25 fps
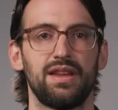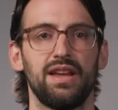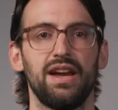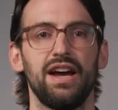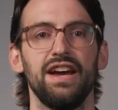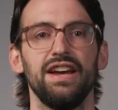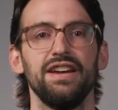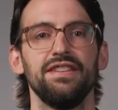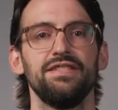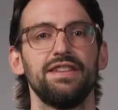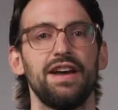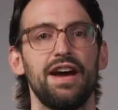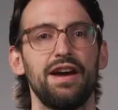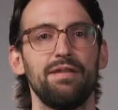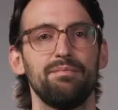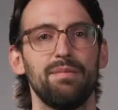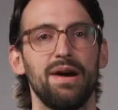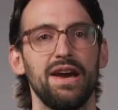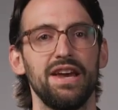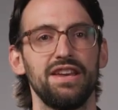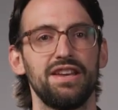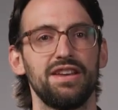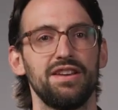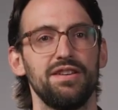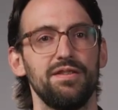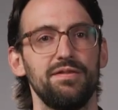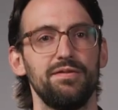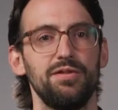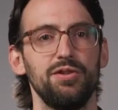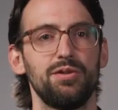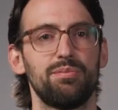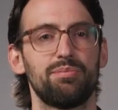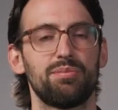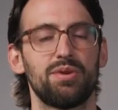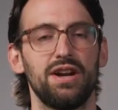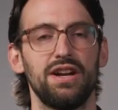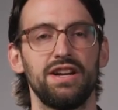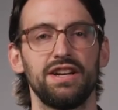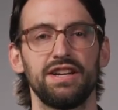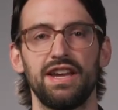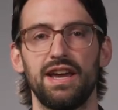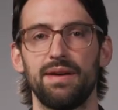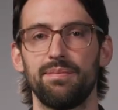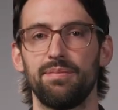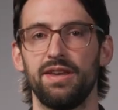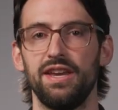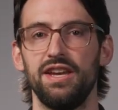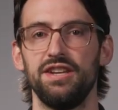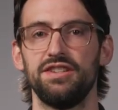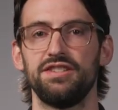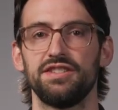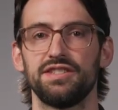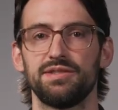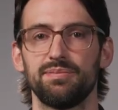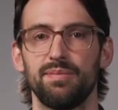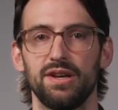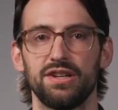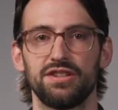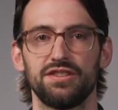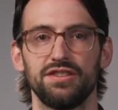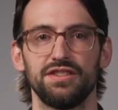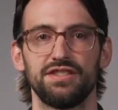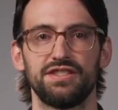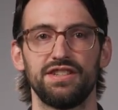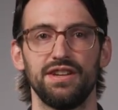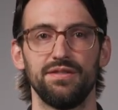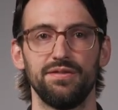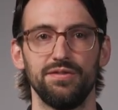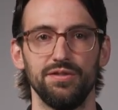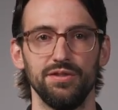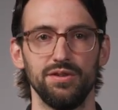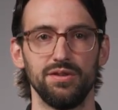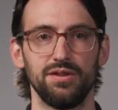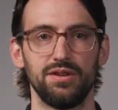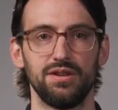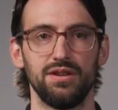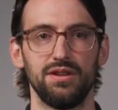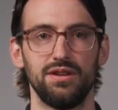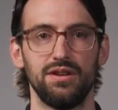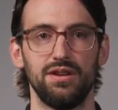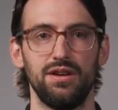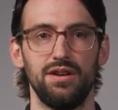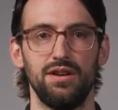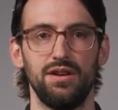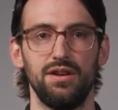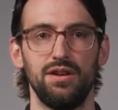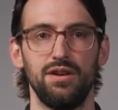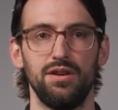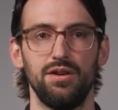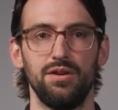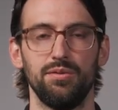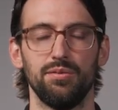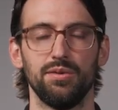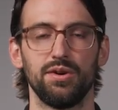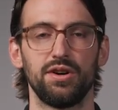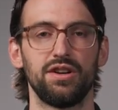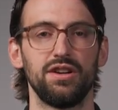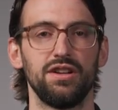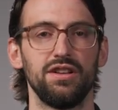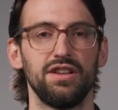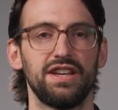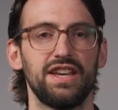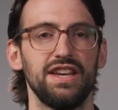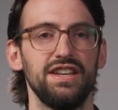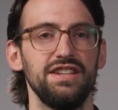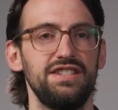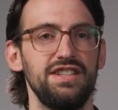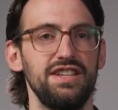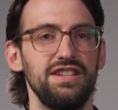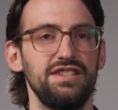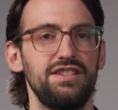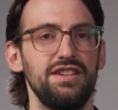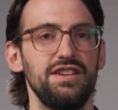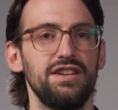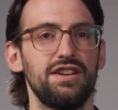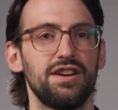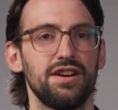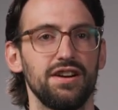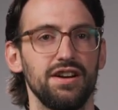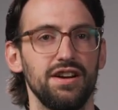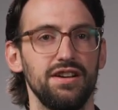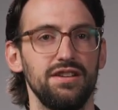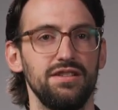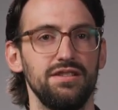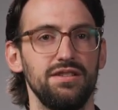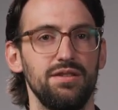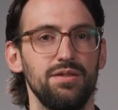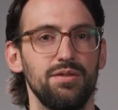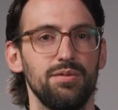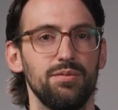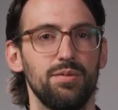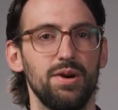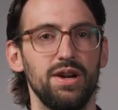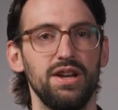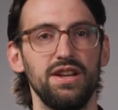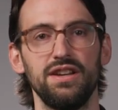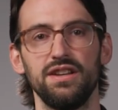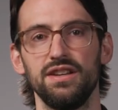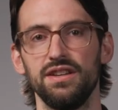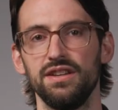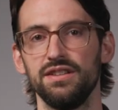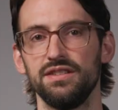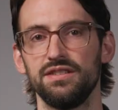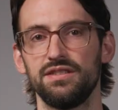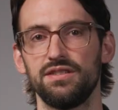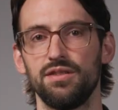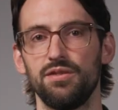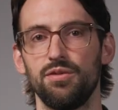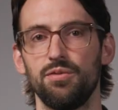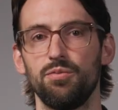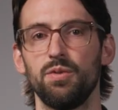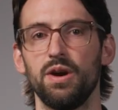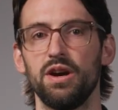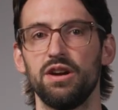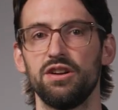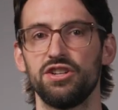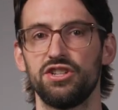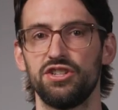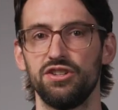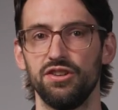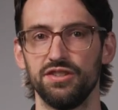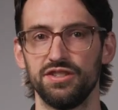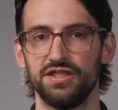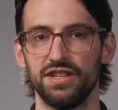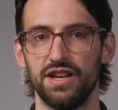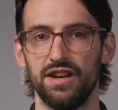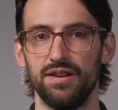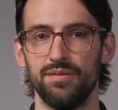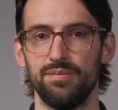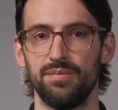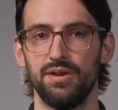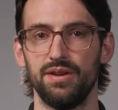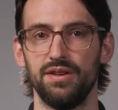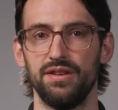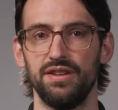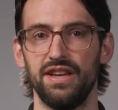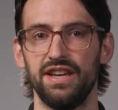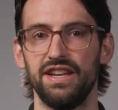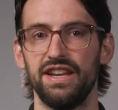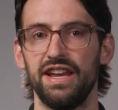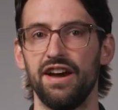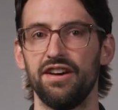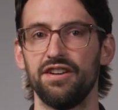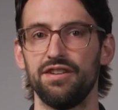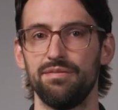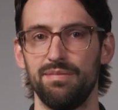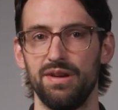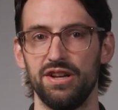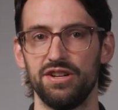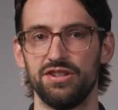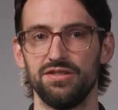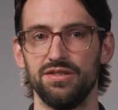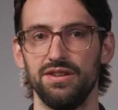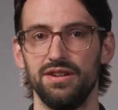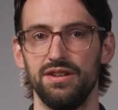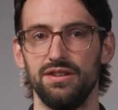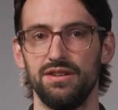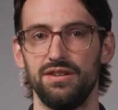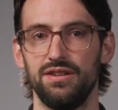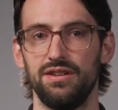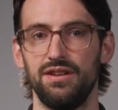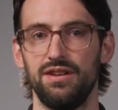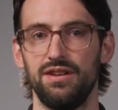Hi, I'm Mike, Fluke Product Application Specialist at Fluke. We're going to look at DC current, what it is, where it shows up, and how to measure it.